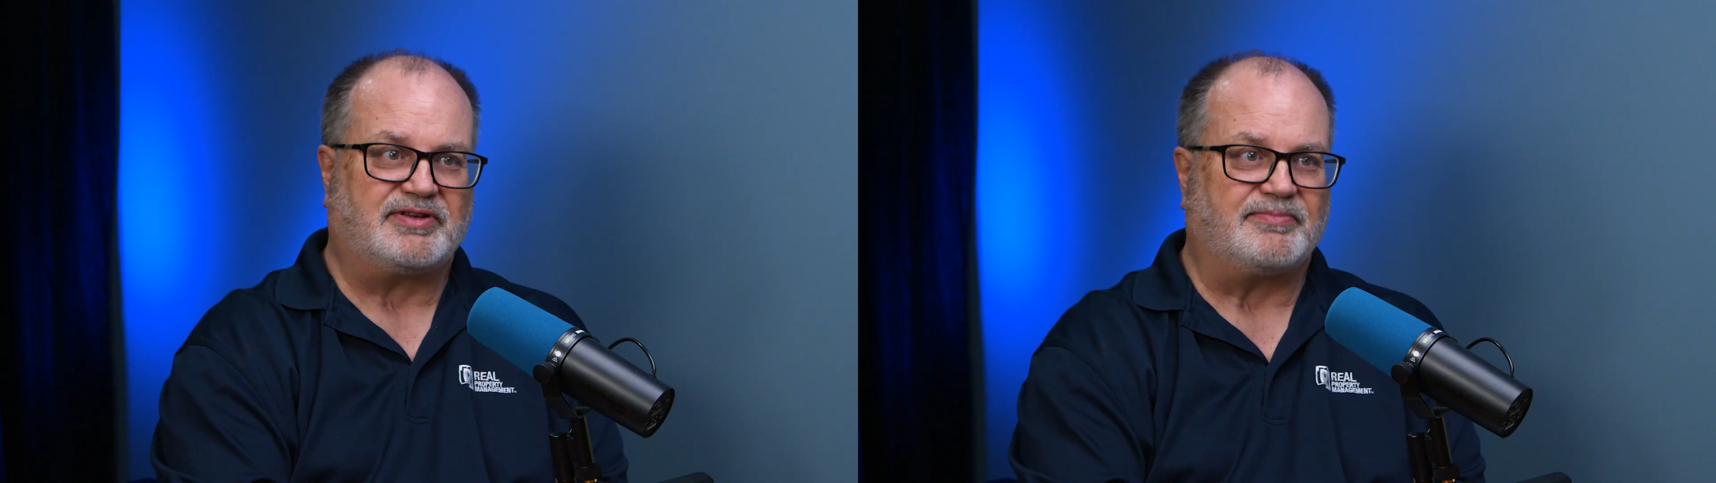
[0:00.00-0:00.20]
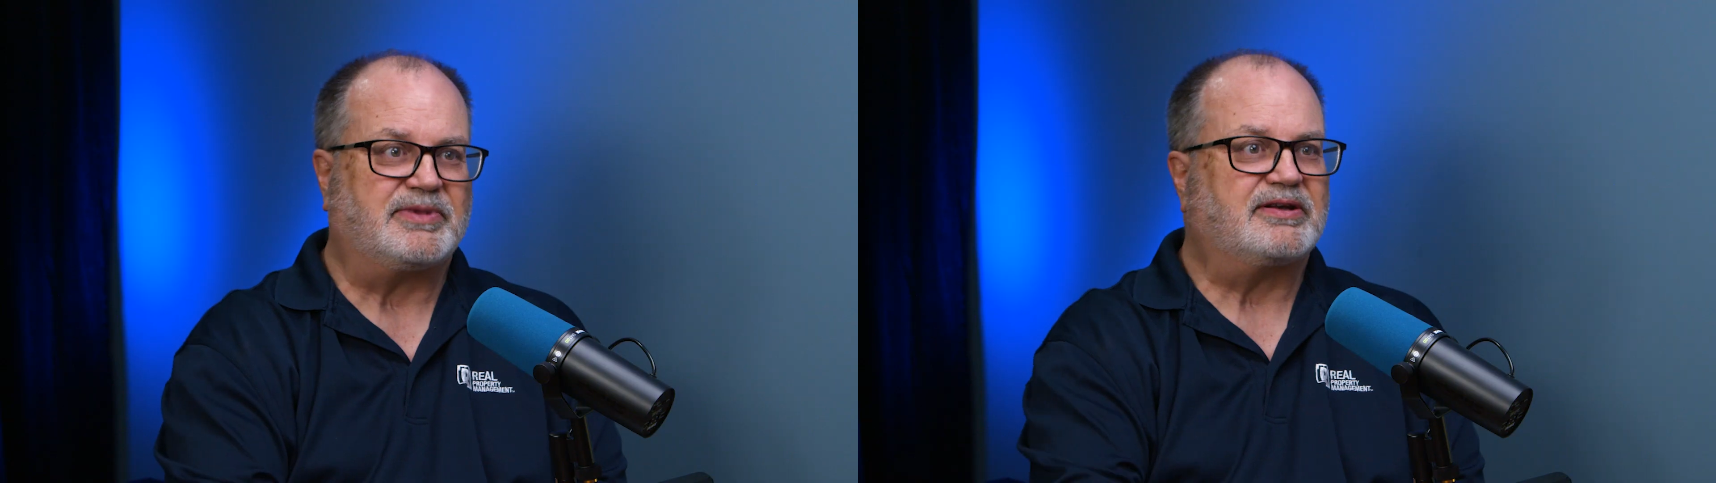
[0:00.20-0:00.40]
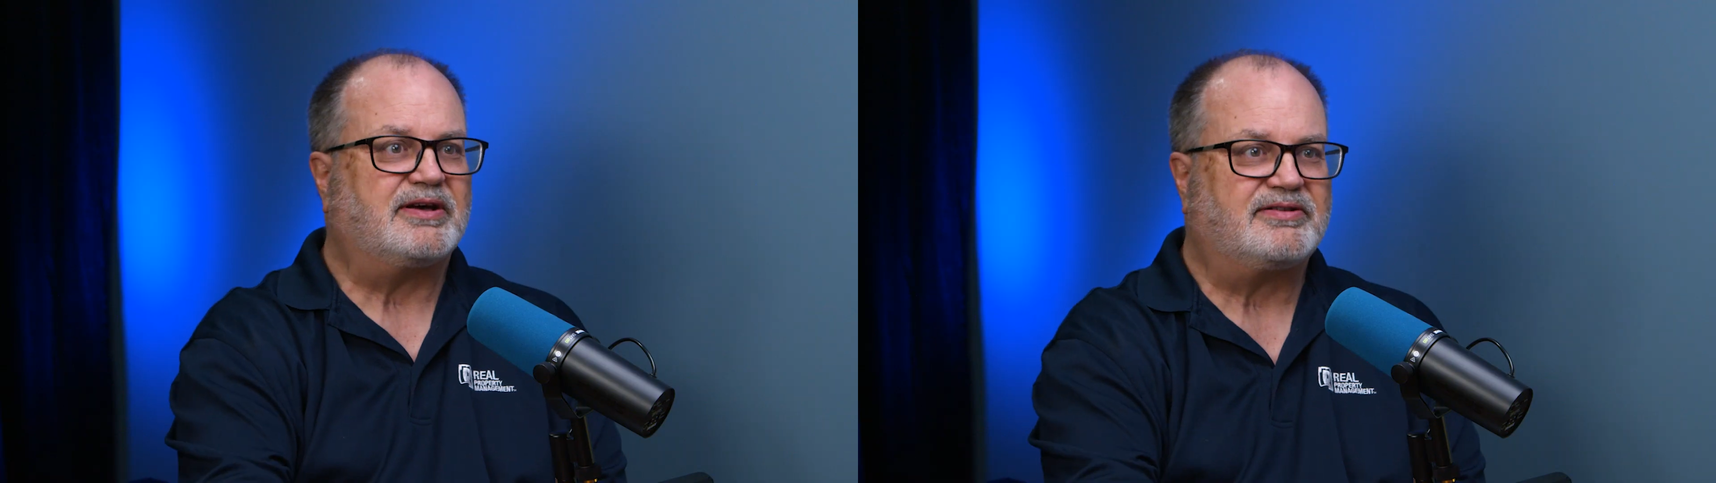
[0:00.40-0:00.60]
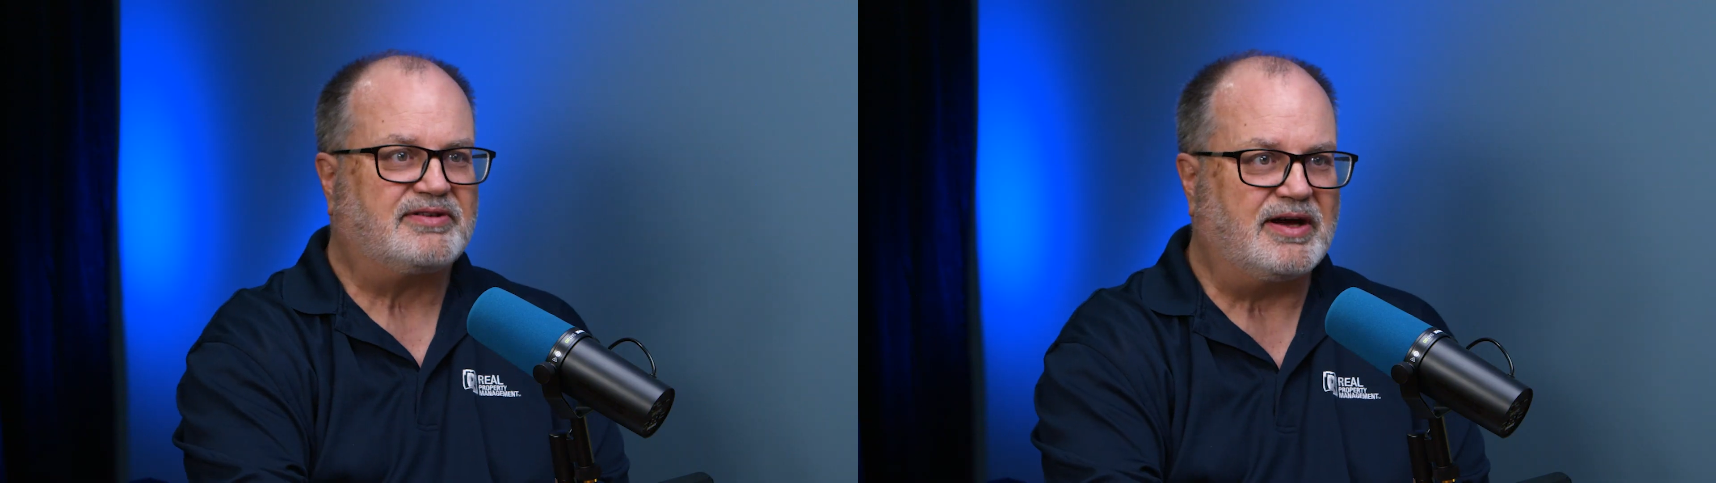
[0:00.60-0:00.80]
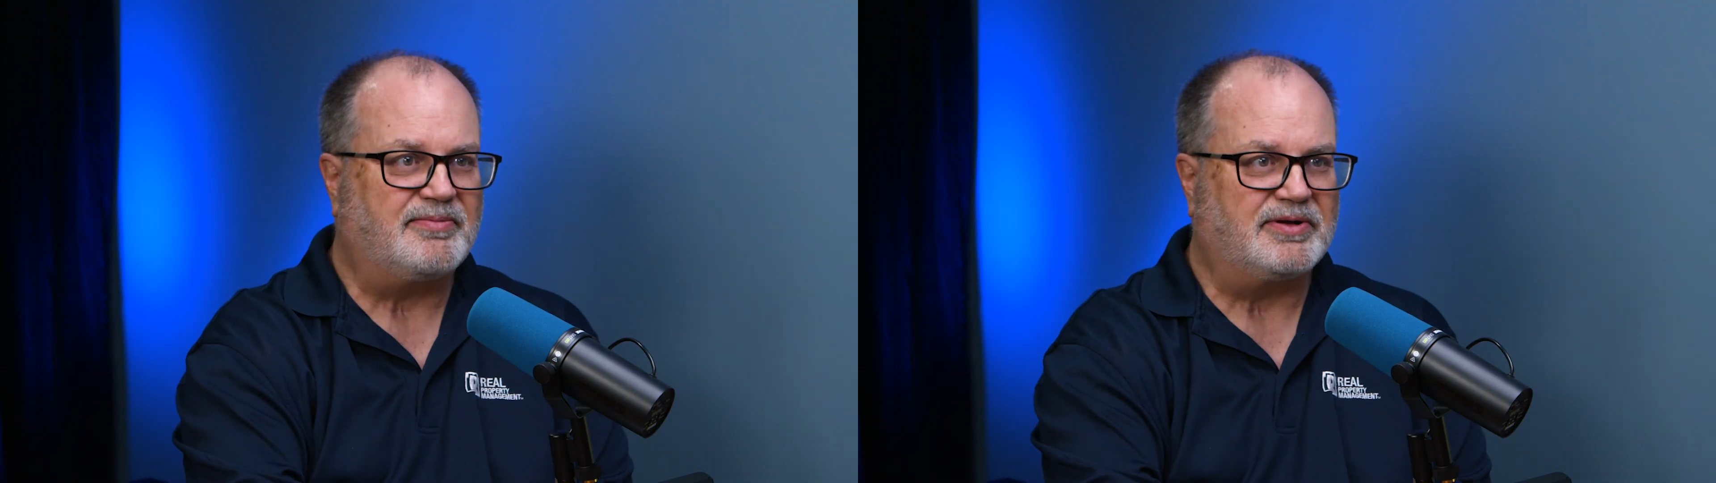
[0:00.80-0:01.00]
something
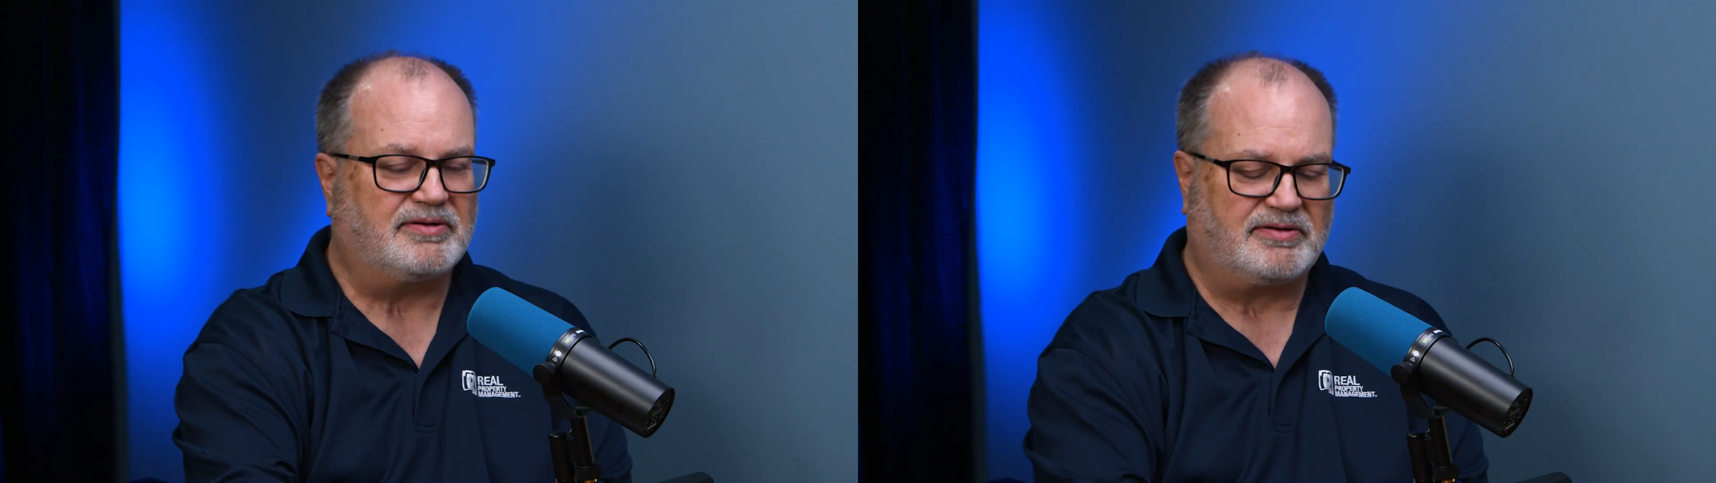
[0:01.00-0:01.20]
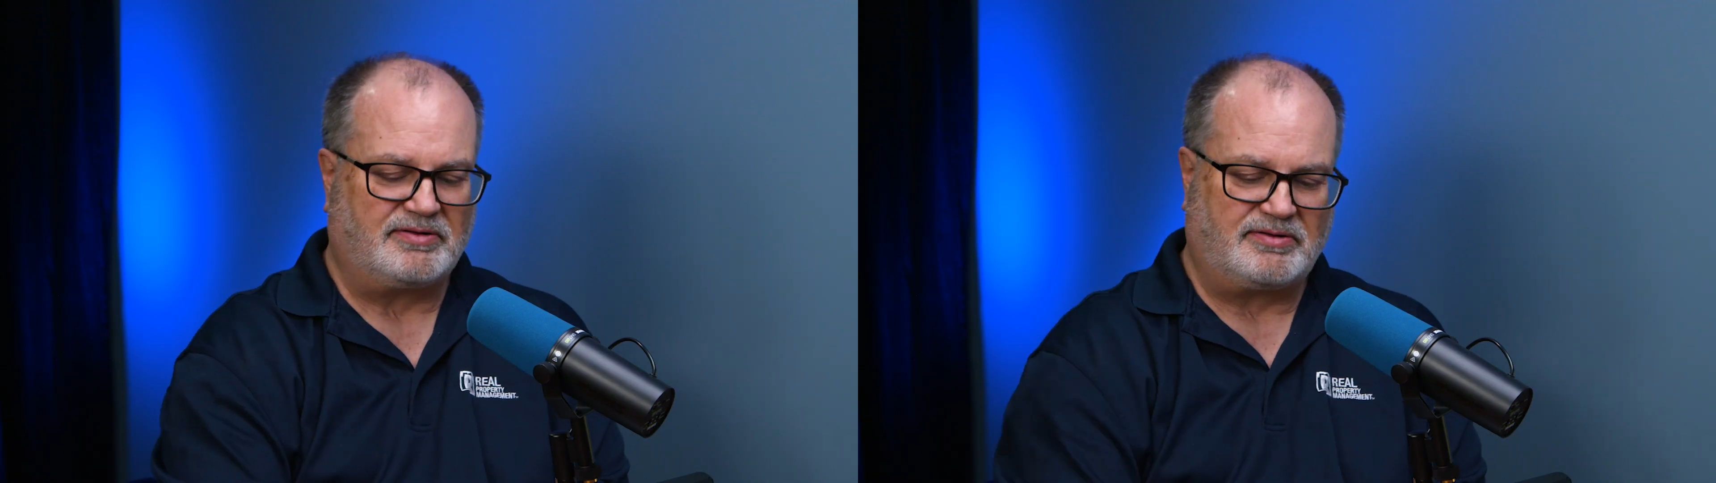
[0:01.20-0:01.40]
does happen,